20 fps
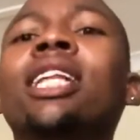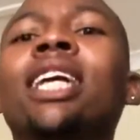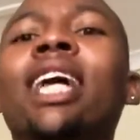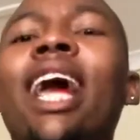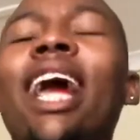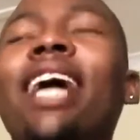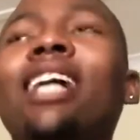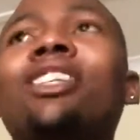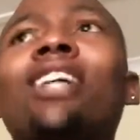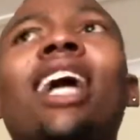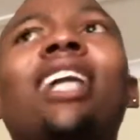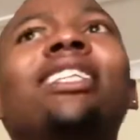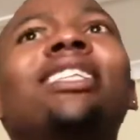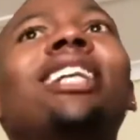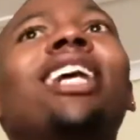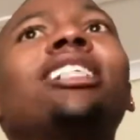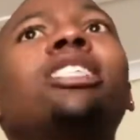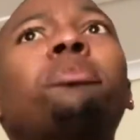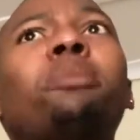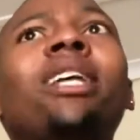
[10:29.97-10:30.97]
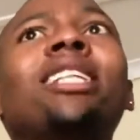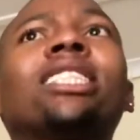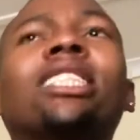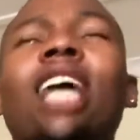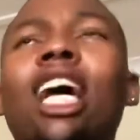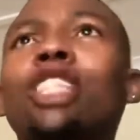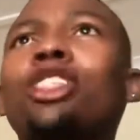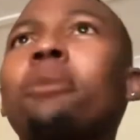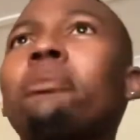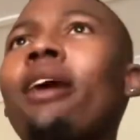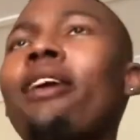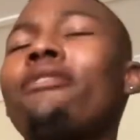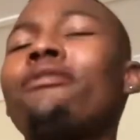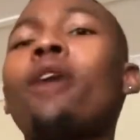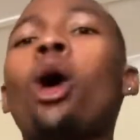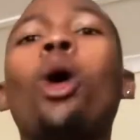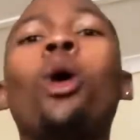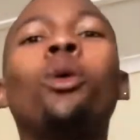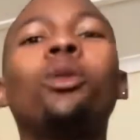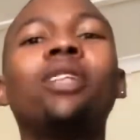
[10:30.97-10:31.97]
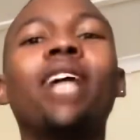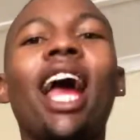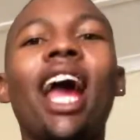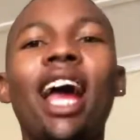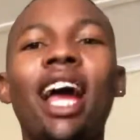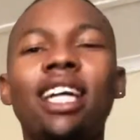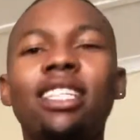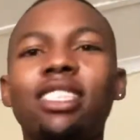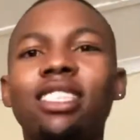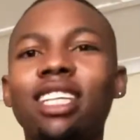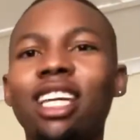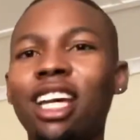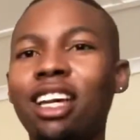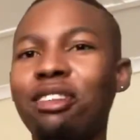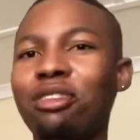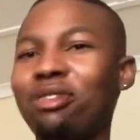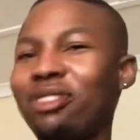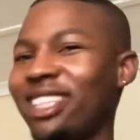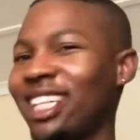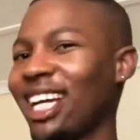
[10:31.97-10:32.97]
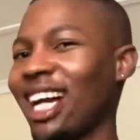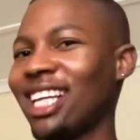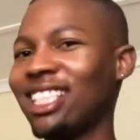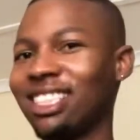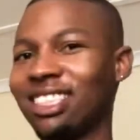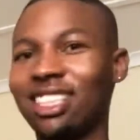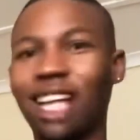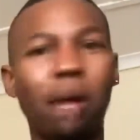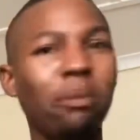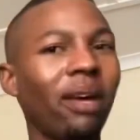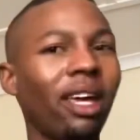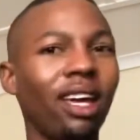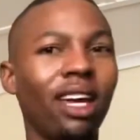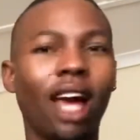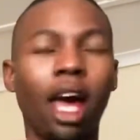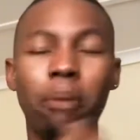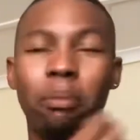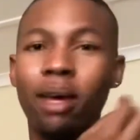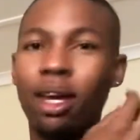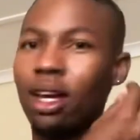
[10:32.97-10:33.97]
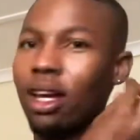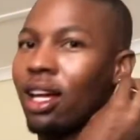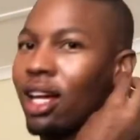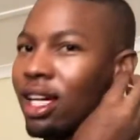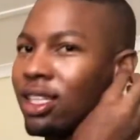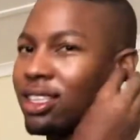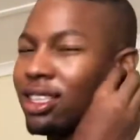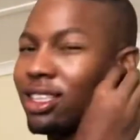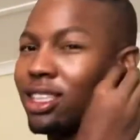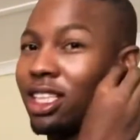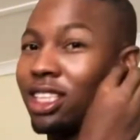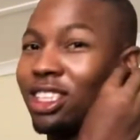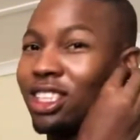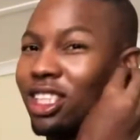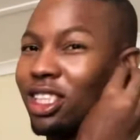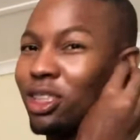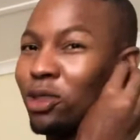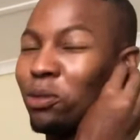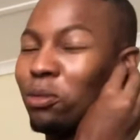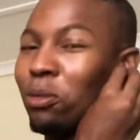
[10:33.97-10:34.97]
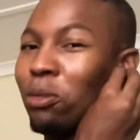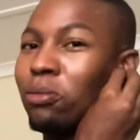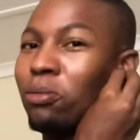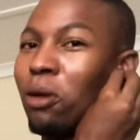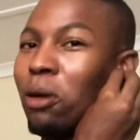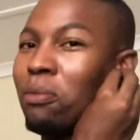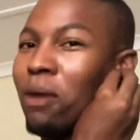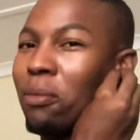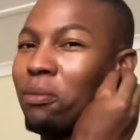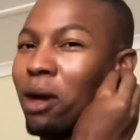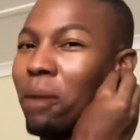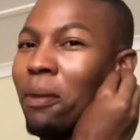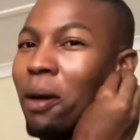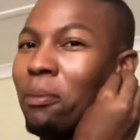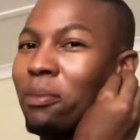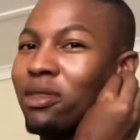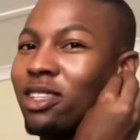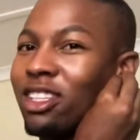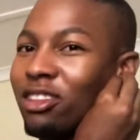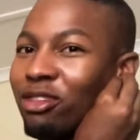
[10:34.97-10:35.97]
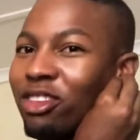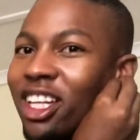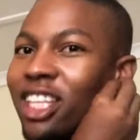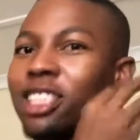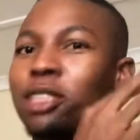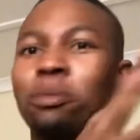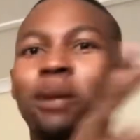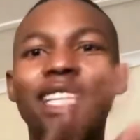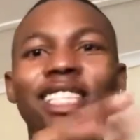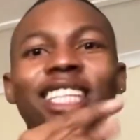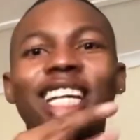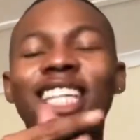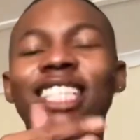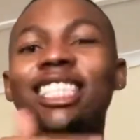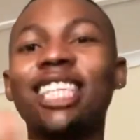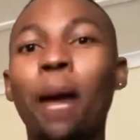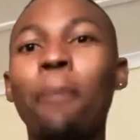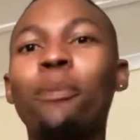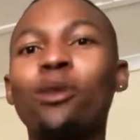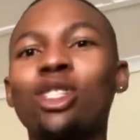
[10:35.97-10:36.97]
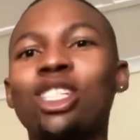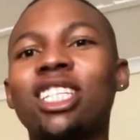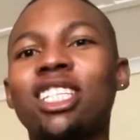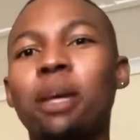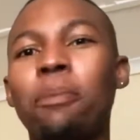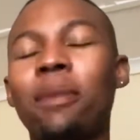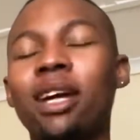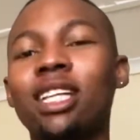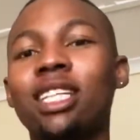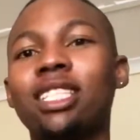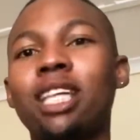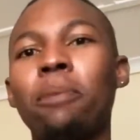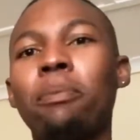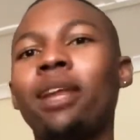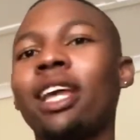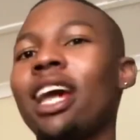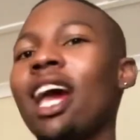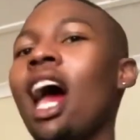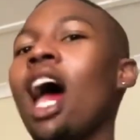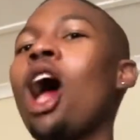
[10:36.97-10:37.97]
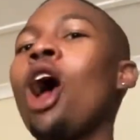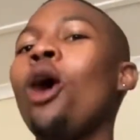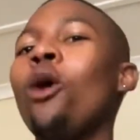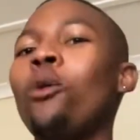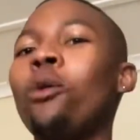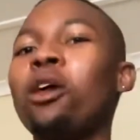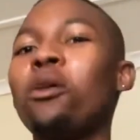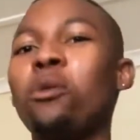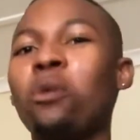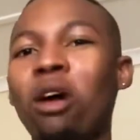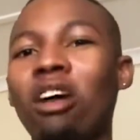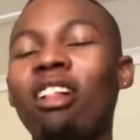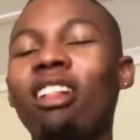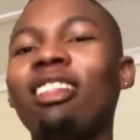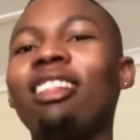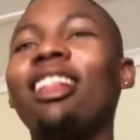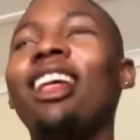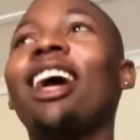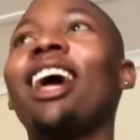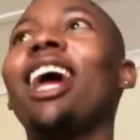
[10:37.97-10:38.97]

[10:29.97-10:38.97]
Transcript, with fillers: Ish, I did not space guys on my phone and if ningandizama your camera, yazi bomba different but case ya pusha se player, we will